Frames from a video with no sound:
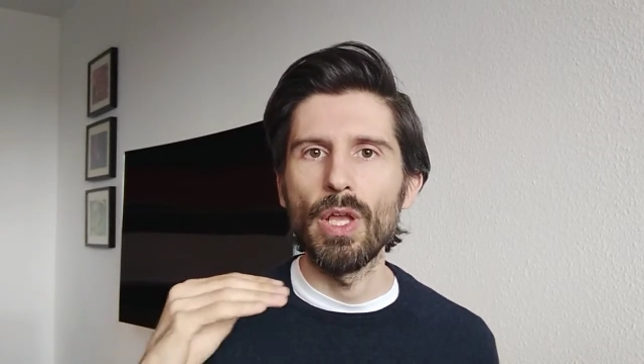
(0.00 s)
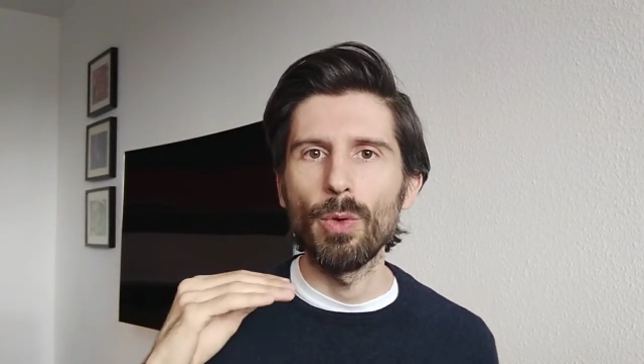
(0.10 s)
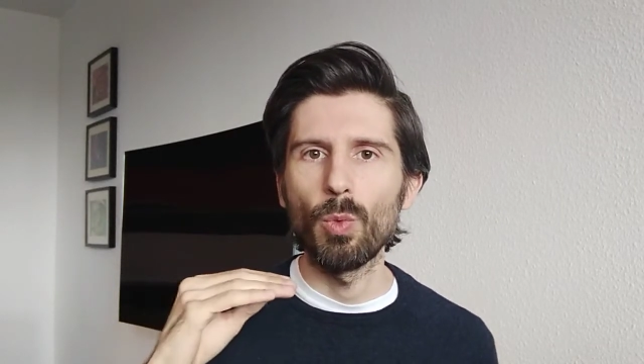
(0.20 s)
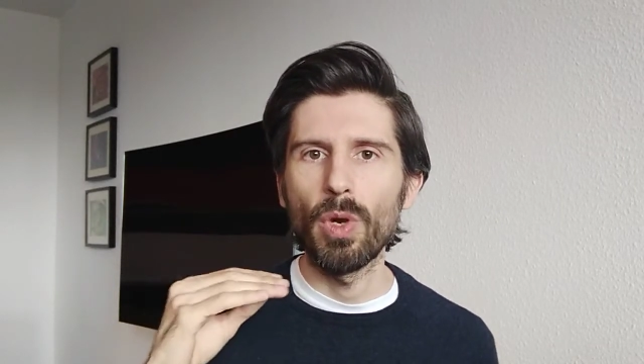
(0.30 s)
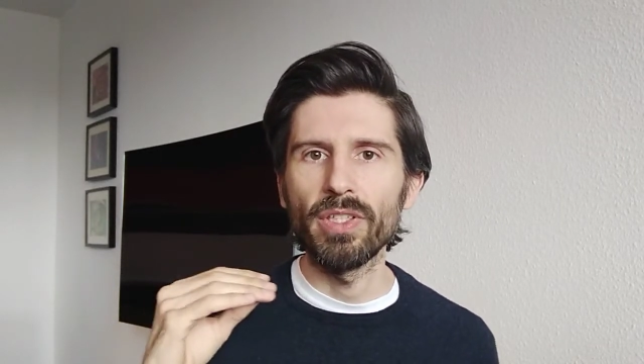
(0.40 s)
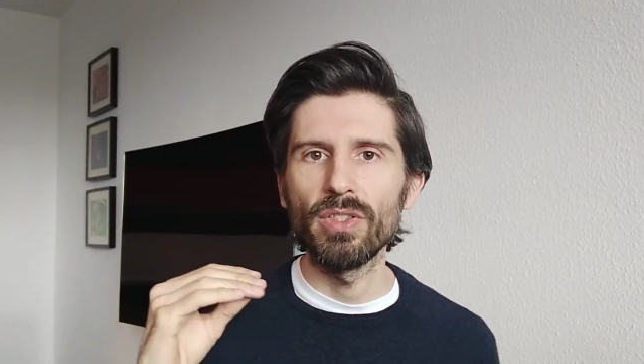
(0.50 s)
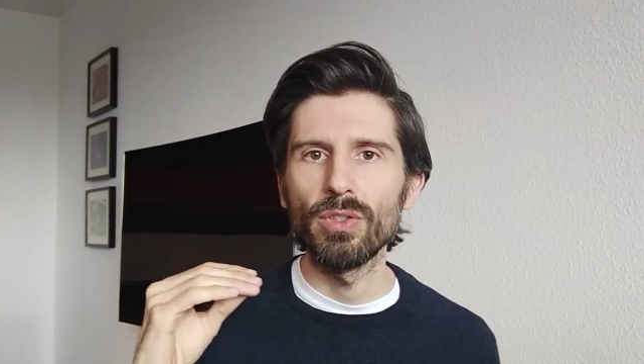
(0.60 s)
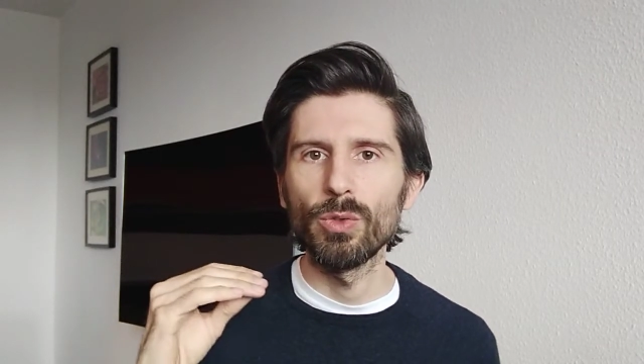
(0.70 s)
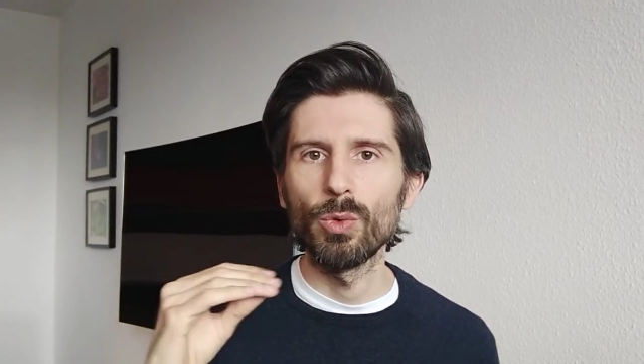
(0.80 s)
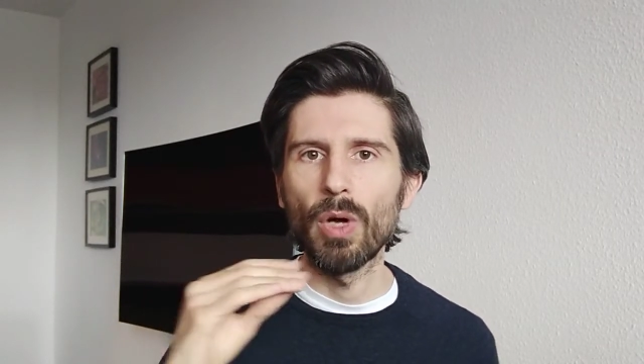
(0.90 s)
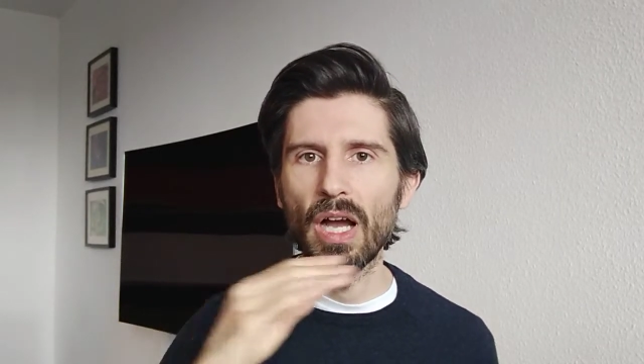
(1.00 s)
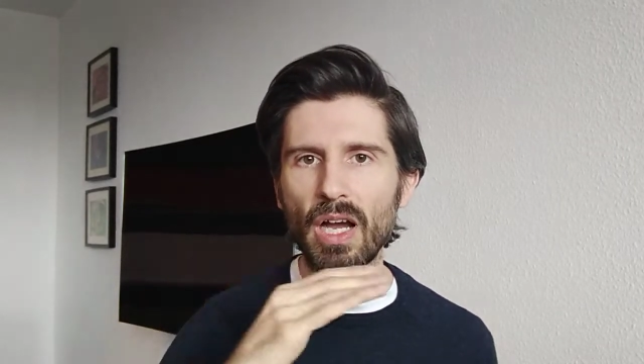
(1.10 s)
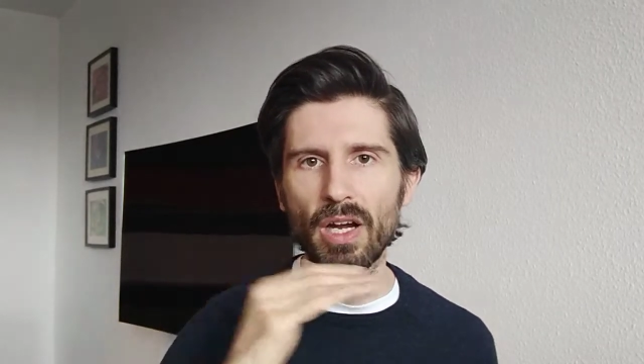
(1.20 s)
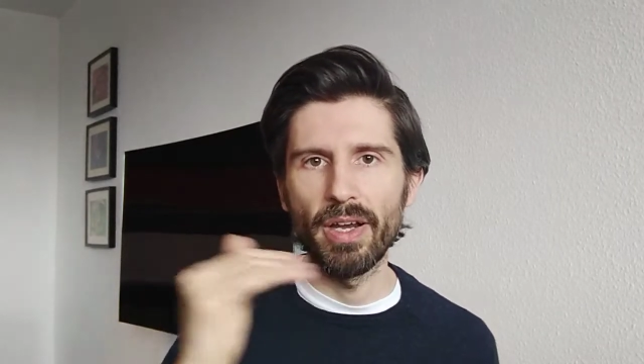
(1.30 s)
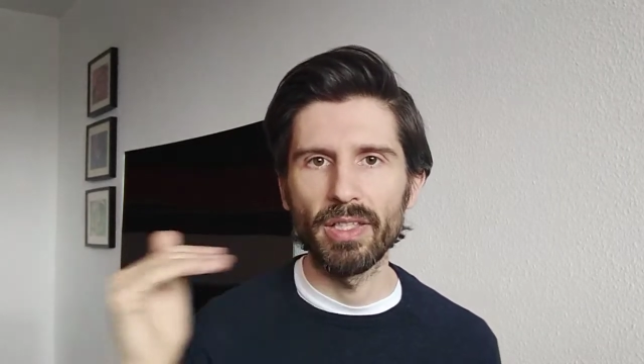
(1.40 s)
when you
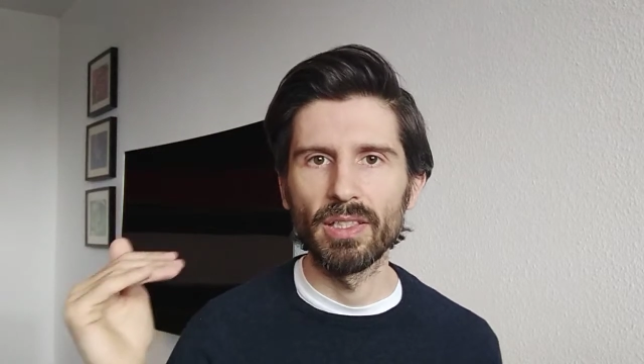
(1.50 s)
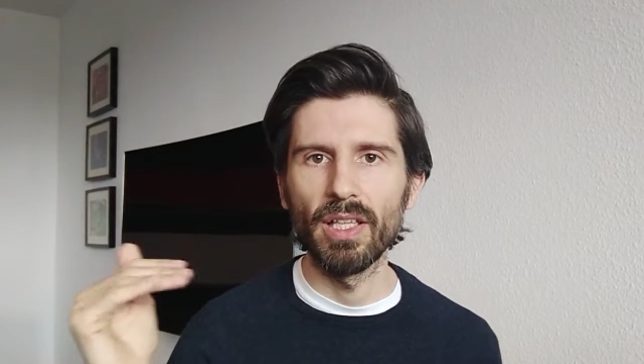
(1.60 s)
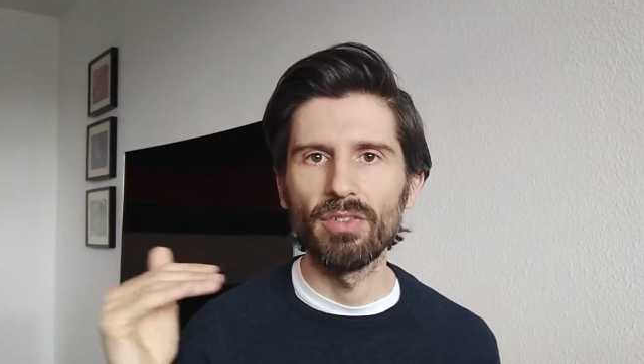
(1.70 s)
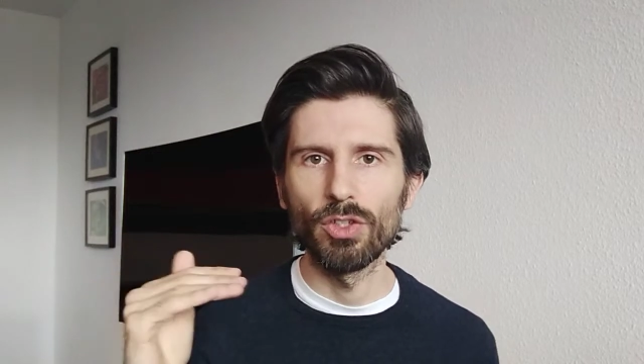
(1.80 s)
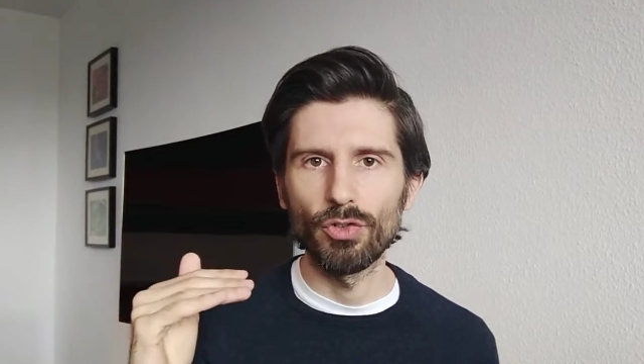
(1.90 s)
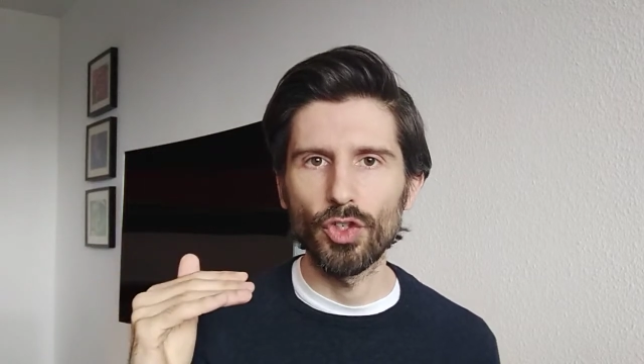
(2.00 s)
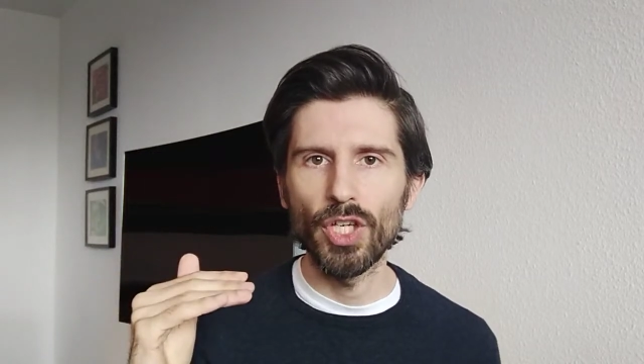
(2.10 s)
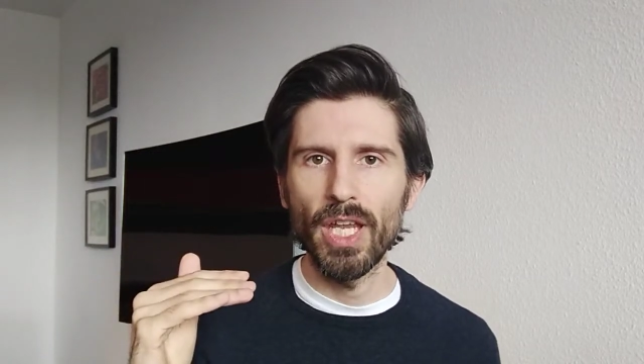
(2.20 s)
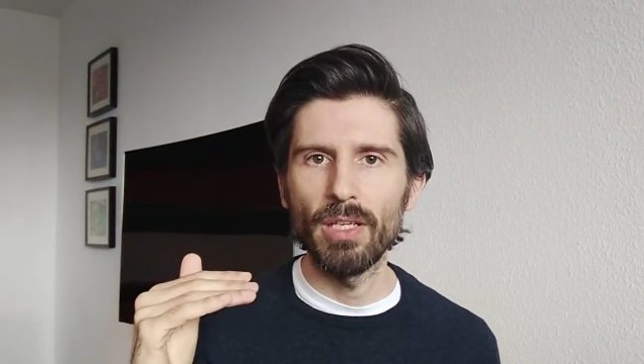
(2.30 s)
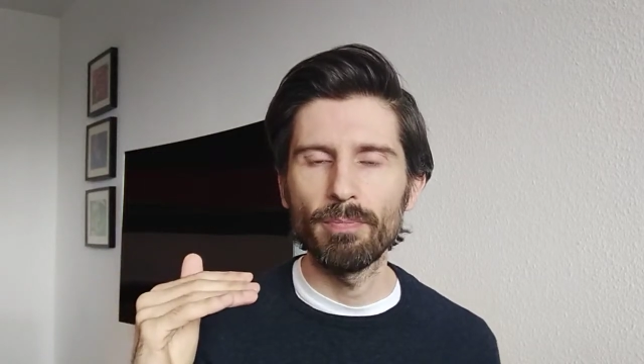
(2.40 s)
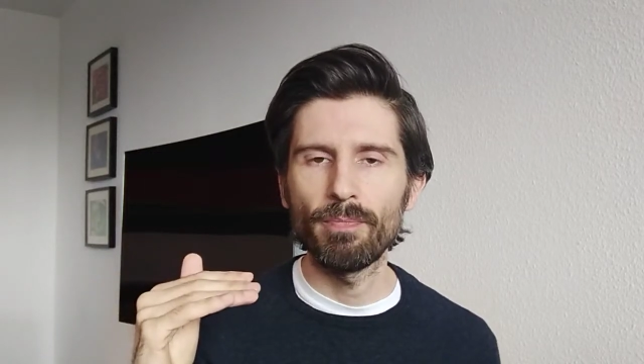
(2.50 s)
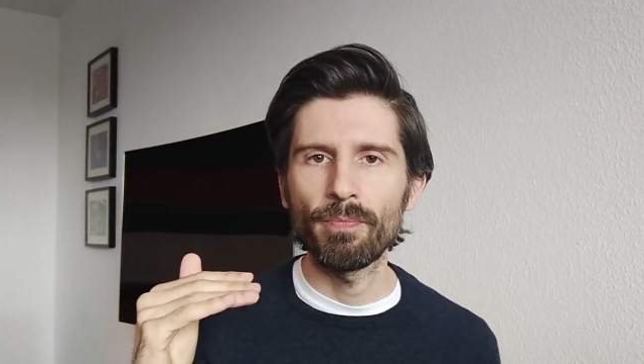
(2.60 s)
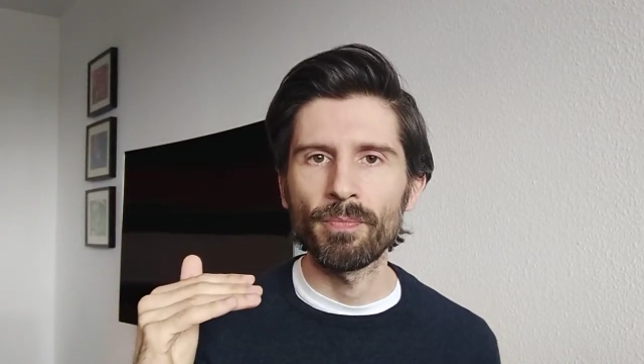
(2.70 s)
are at a level of shame,